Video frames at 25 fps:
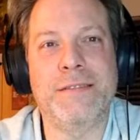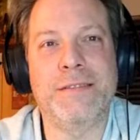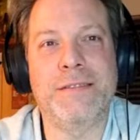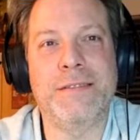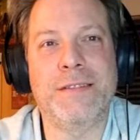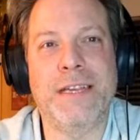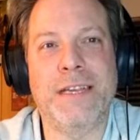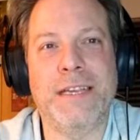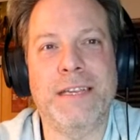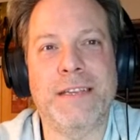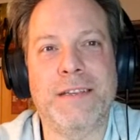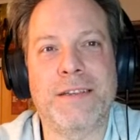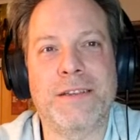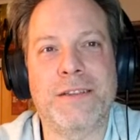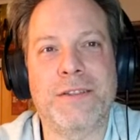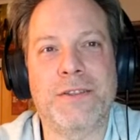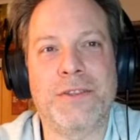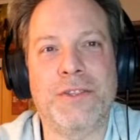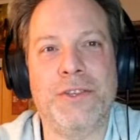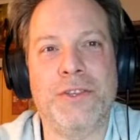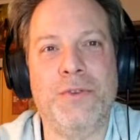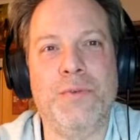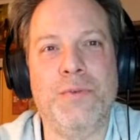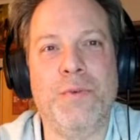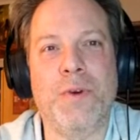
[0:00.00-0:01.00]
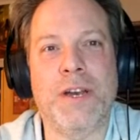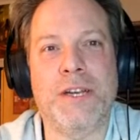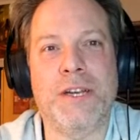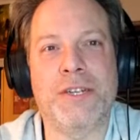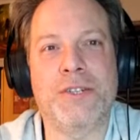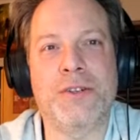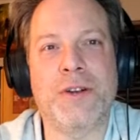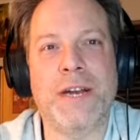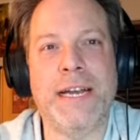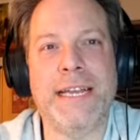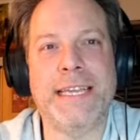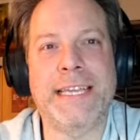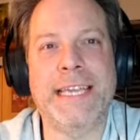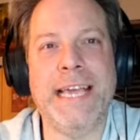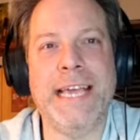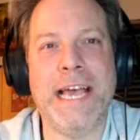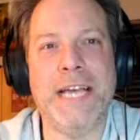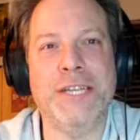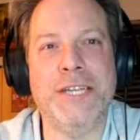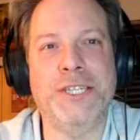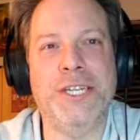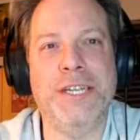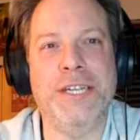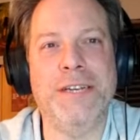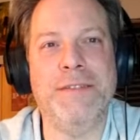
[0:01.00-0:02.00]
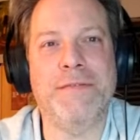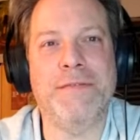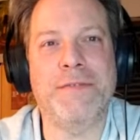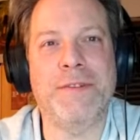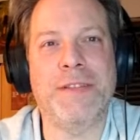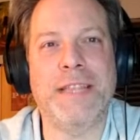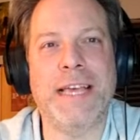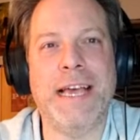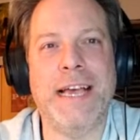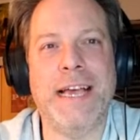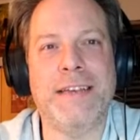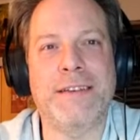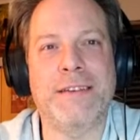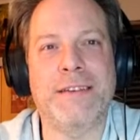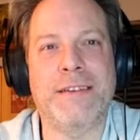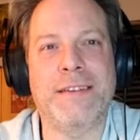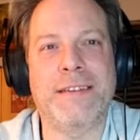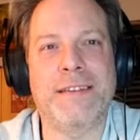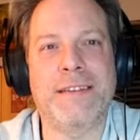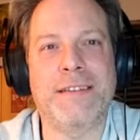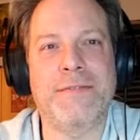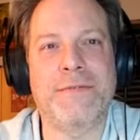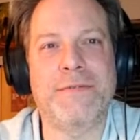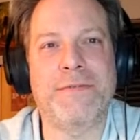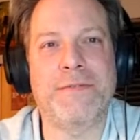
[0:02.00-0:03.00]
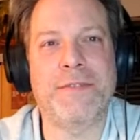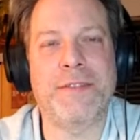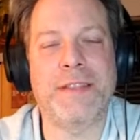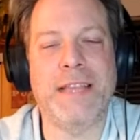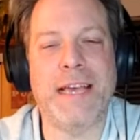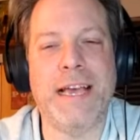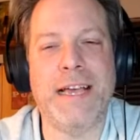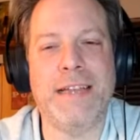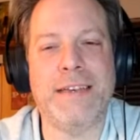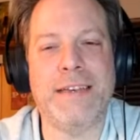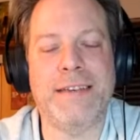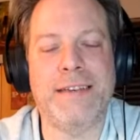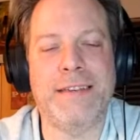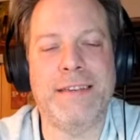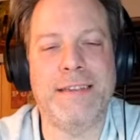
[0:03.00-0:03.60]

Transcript: Like, do you want to try to cash in for for that